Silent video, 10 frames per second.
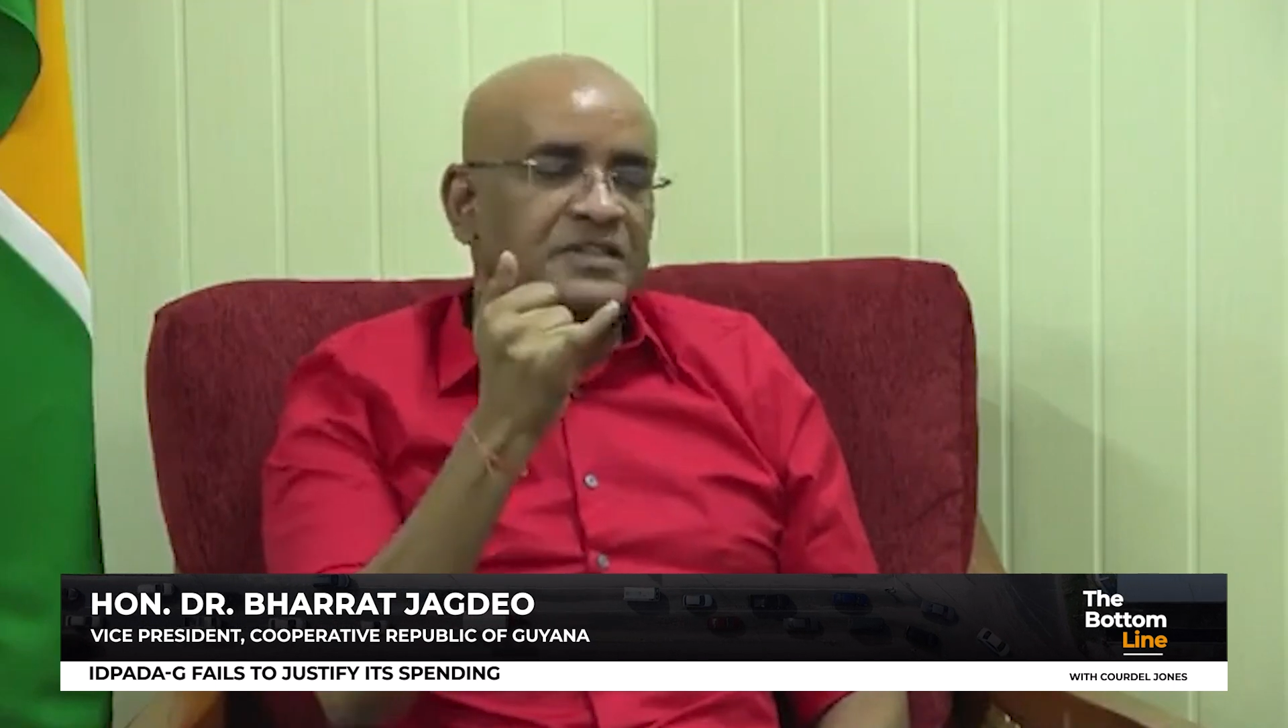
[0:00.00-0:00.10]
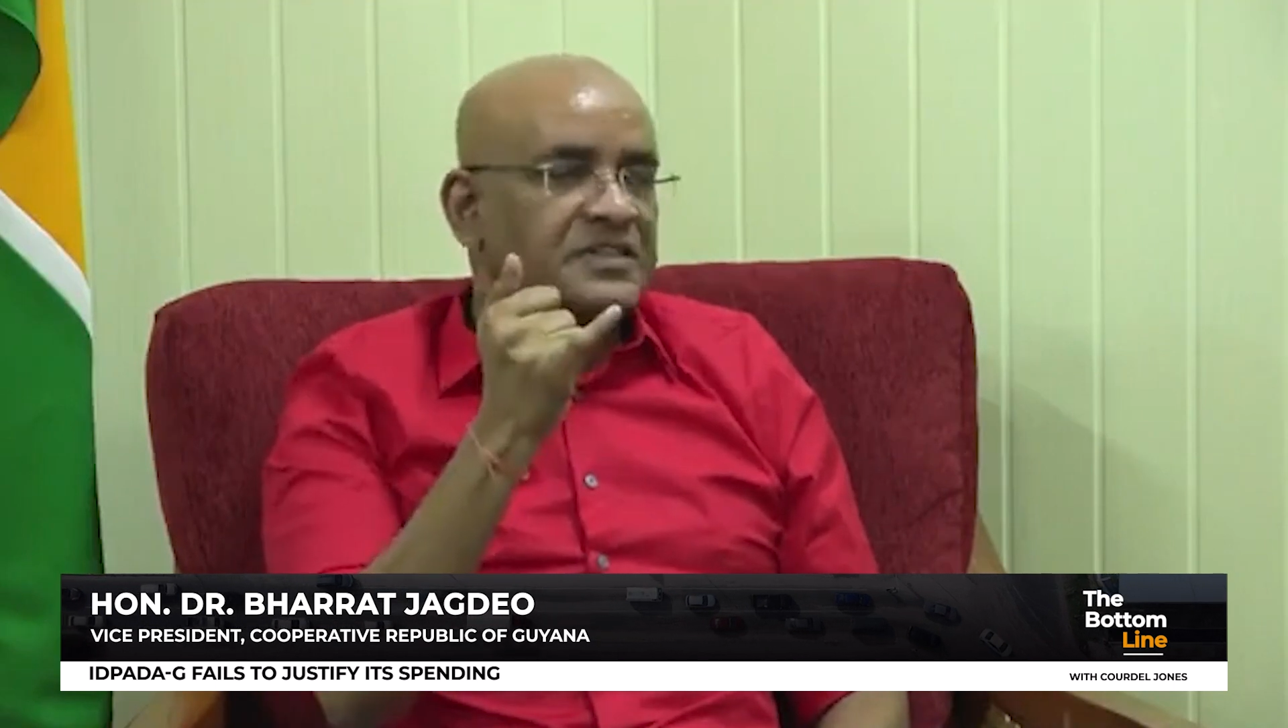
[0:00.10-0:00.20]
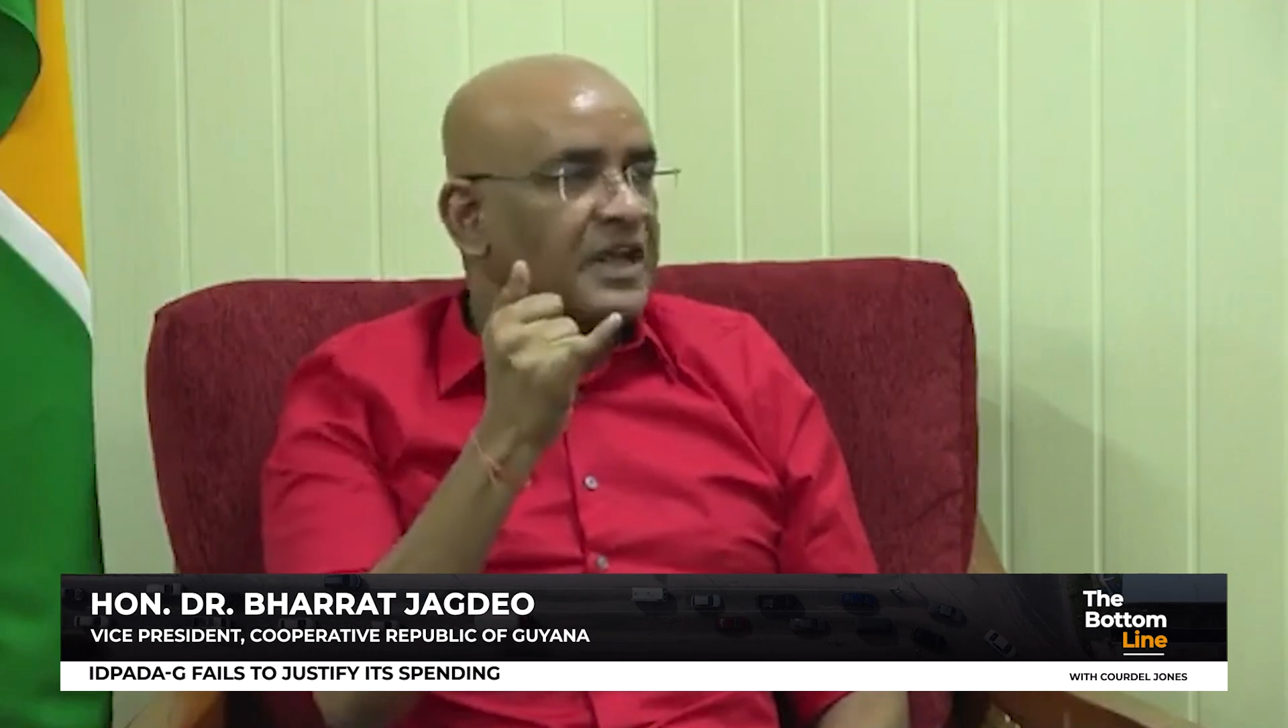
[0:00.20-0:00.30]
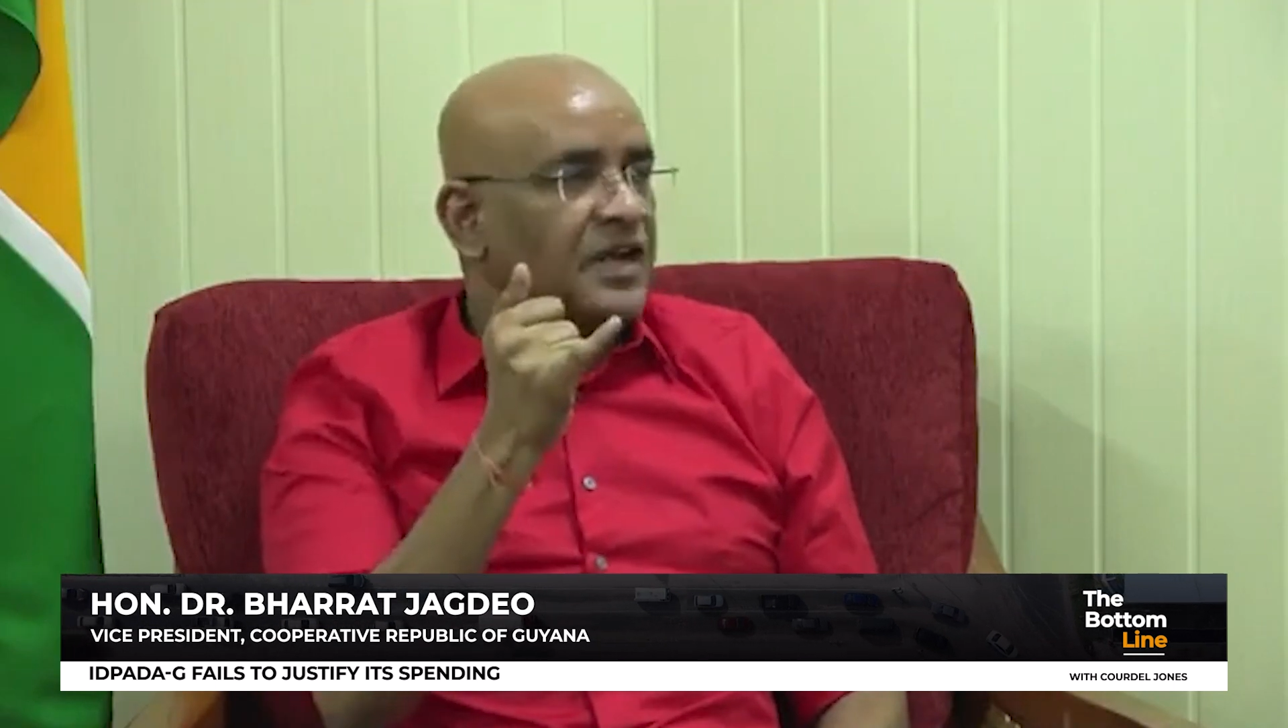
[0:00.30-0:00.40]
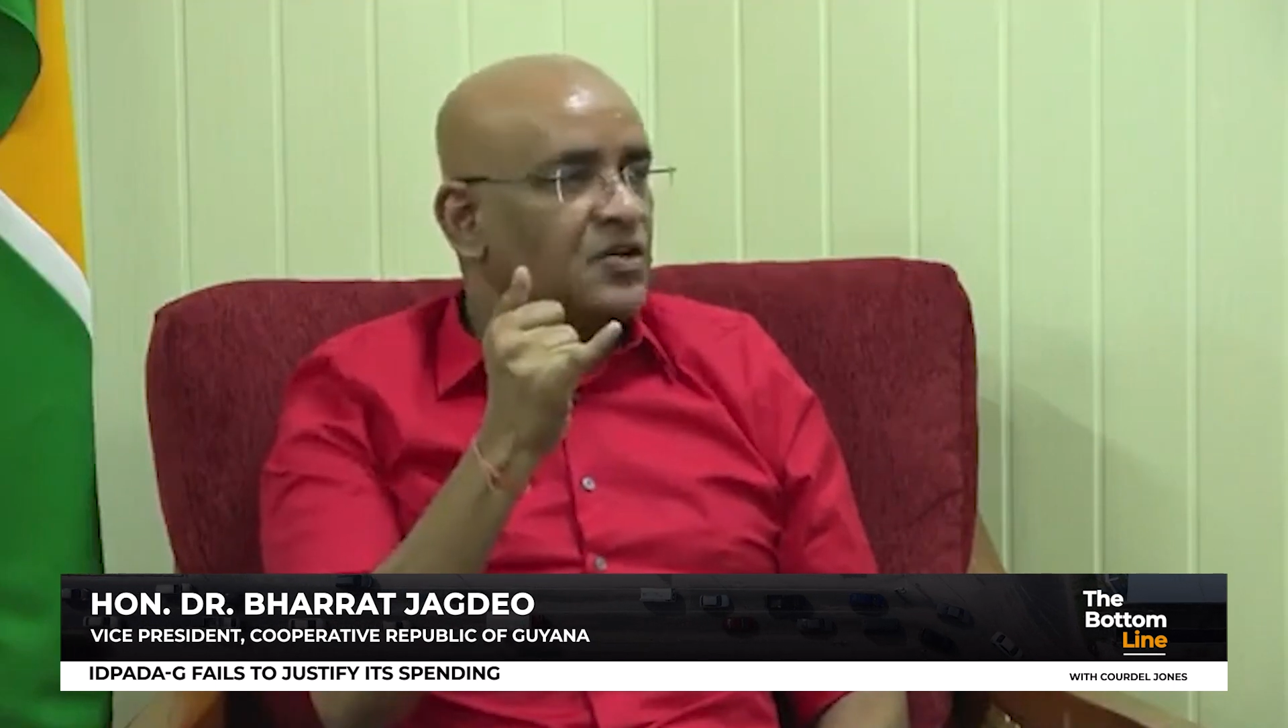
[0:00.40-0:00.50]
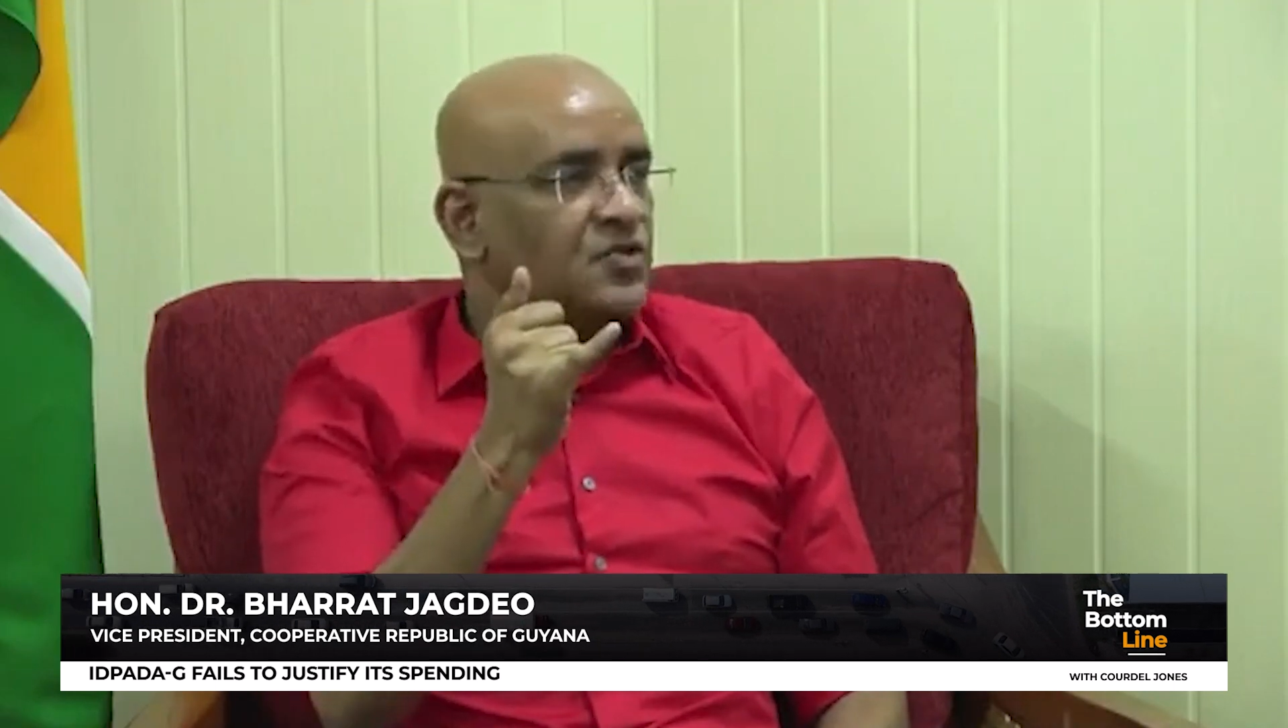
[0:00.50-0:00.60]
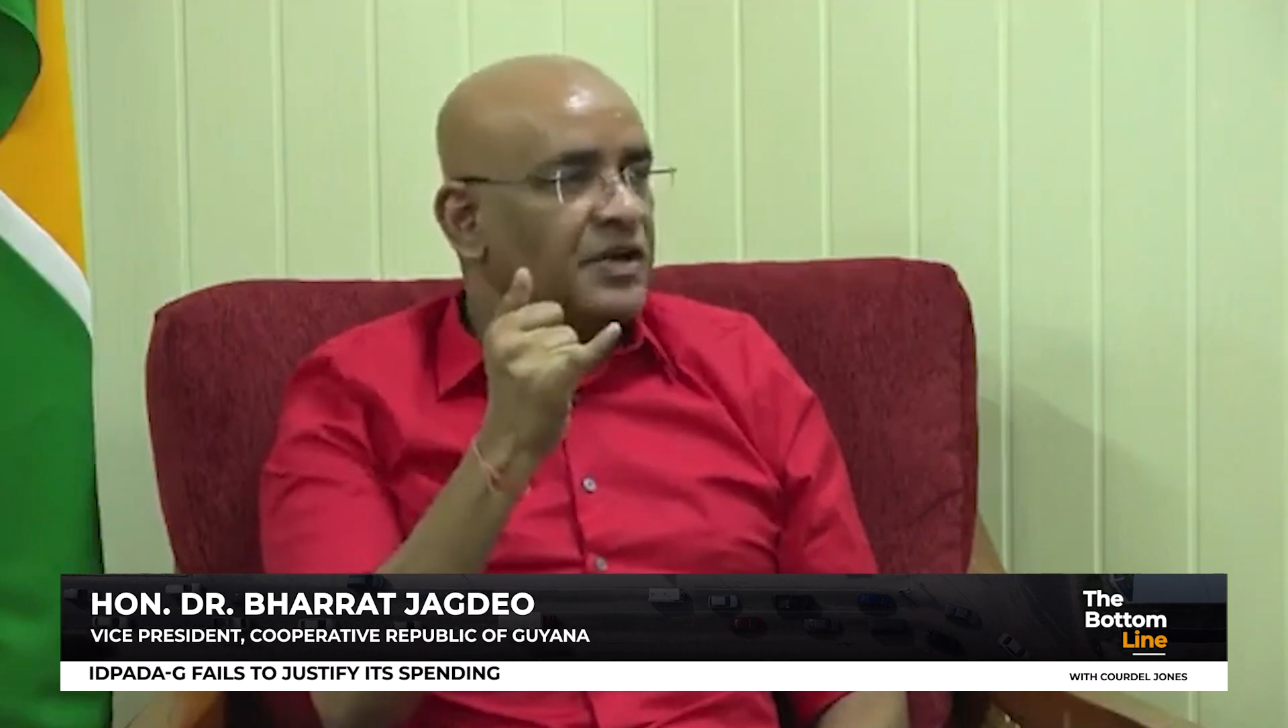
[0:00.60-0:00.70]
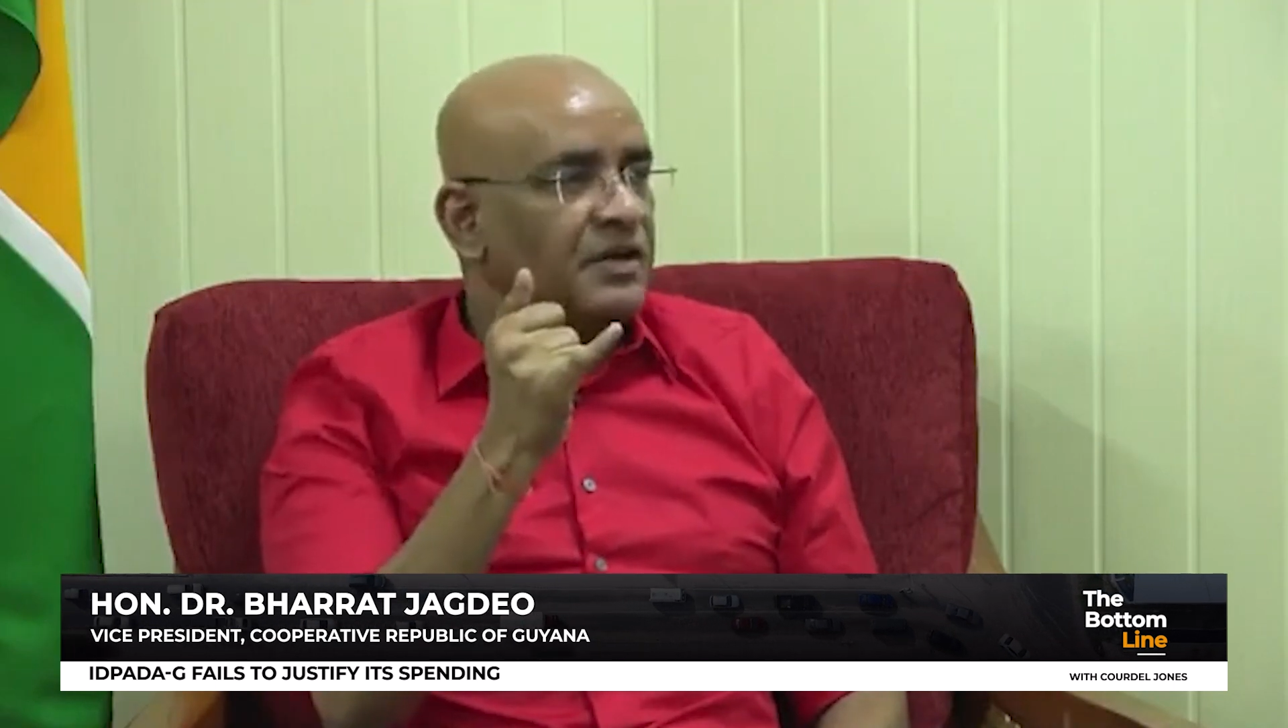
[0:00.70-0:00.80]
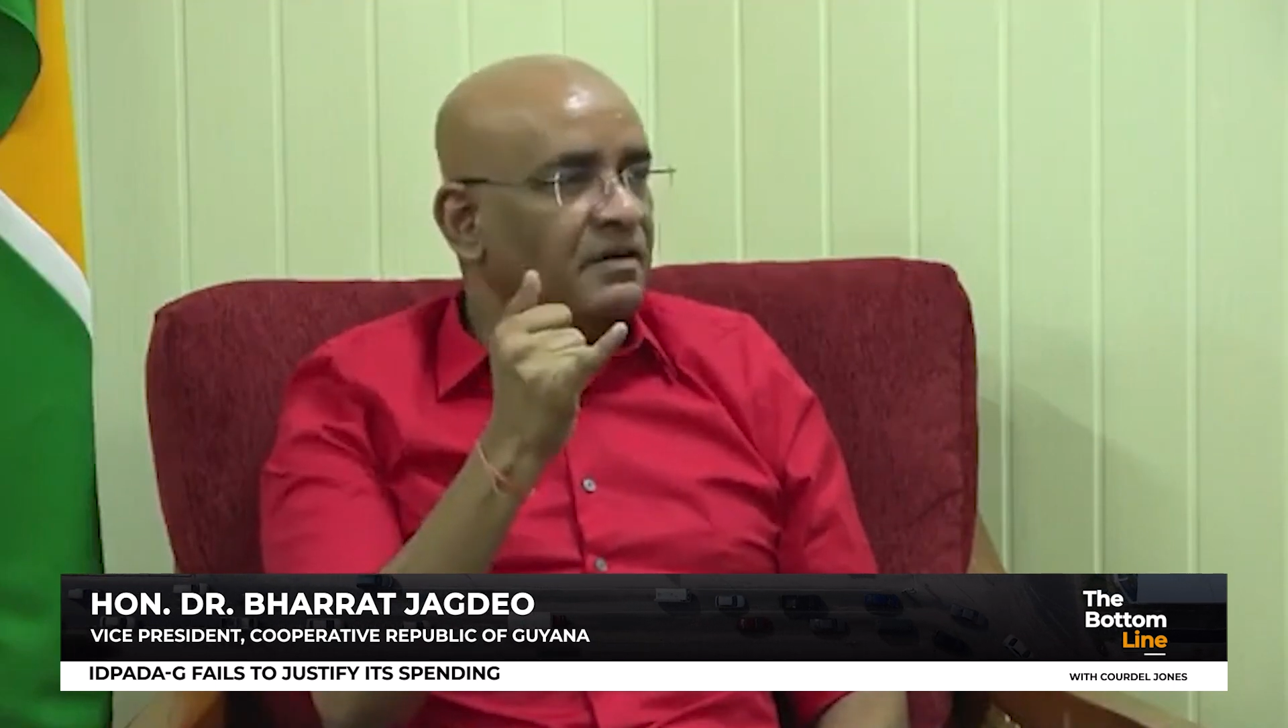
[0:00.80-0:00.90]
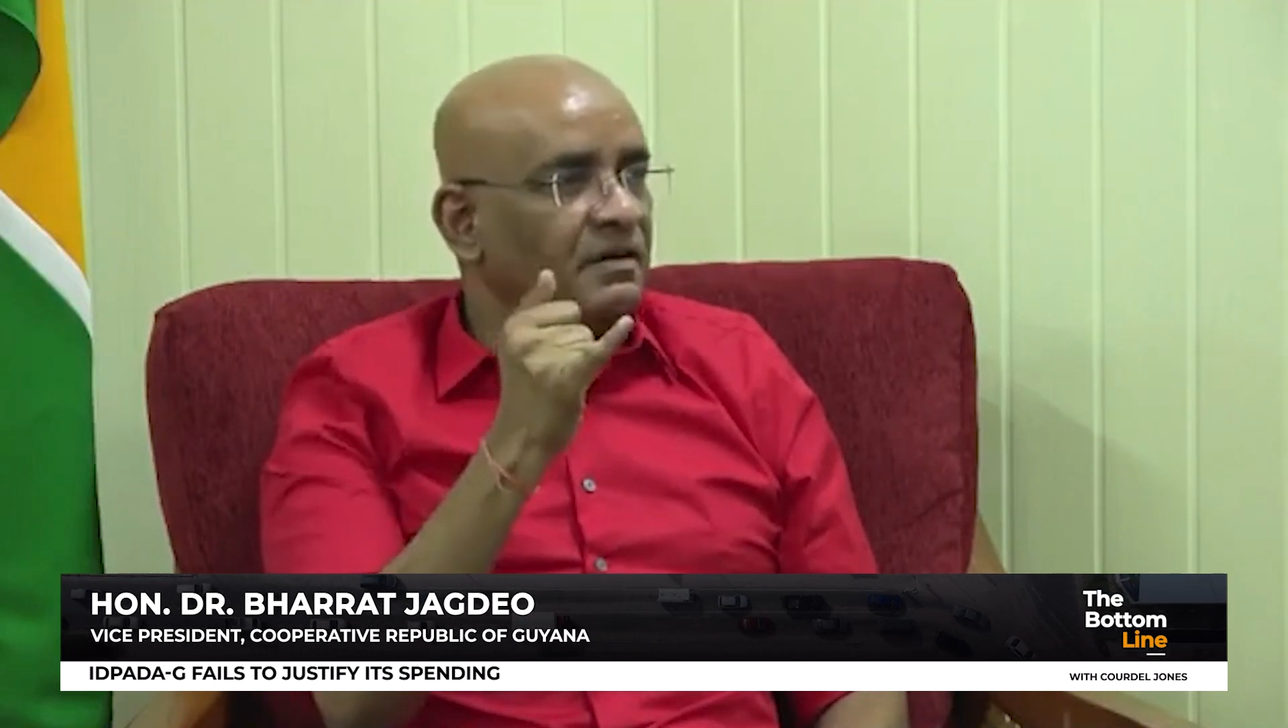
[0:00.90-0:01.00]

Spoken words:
Secretary